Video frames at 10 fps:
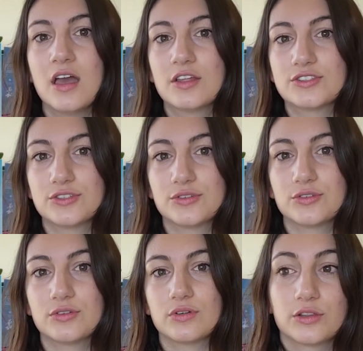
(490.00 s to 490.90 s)

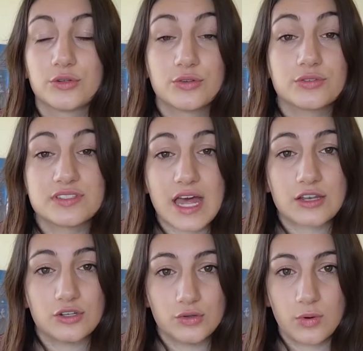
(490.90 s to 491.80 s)
to lose that
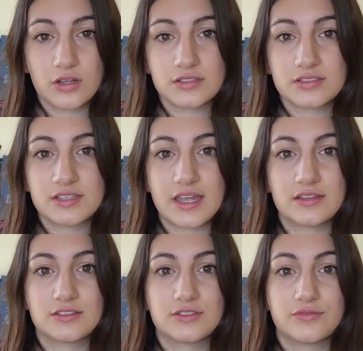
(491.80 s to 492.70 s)
nuance
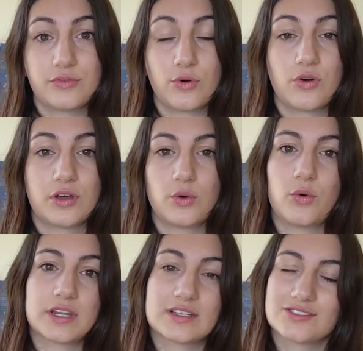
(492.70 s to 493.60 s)
and for an
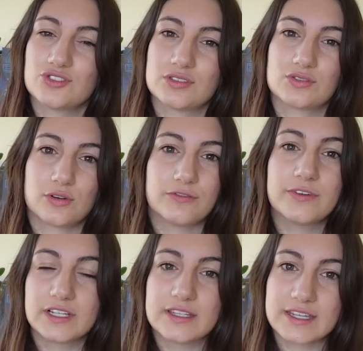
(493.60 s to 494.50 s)
audience to just sort of
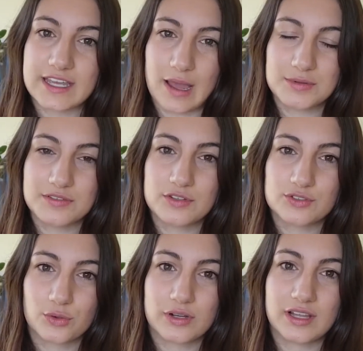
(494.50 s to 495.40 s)
fill in the gaps of the
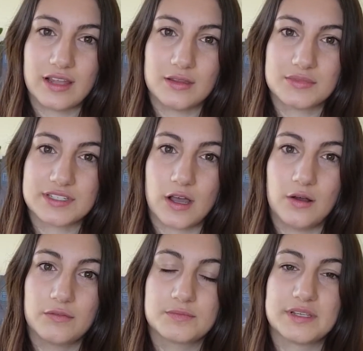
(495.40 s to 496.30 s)
storyline
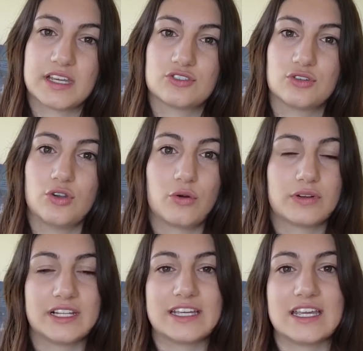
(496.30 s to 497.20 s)
themselves, because you're not
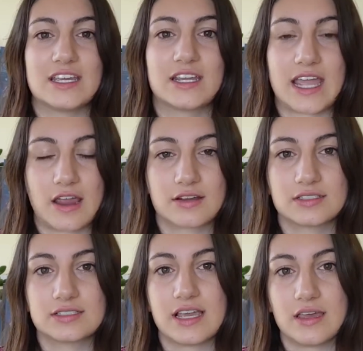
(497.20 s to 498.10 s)
really in a
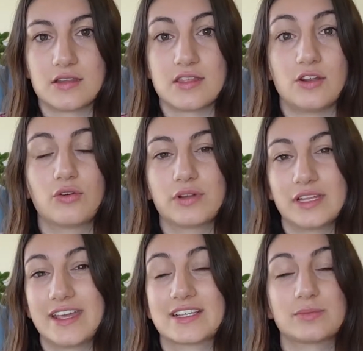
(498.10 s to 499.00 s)
character's head and they're not really
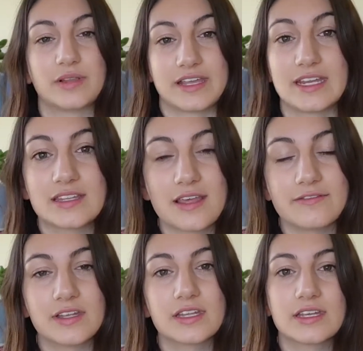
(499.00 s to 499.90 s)
explaining their
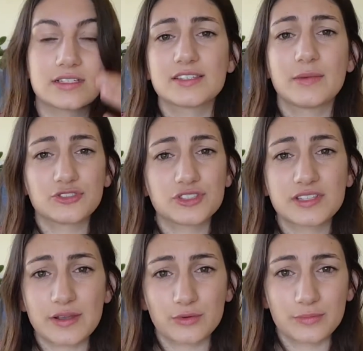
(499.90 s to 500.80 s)
feelings as much as
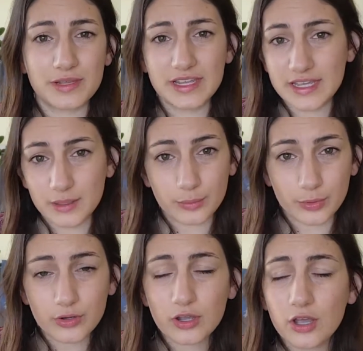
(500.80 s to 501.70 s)
they would be in a
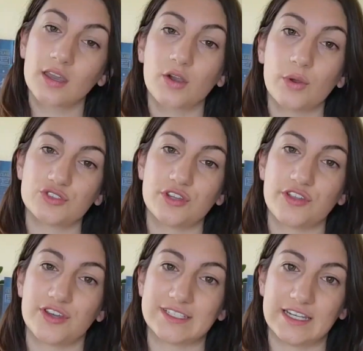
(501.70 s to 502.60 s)
book. Question
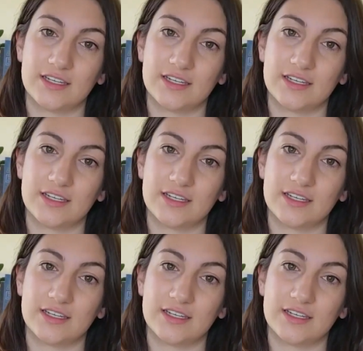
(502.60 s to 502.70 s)
13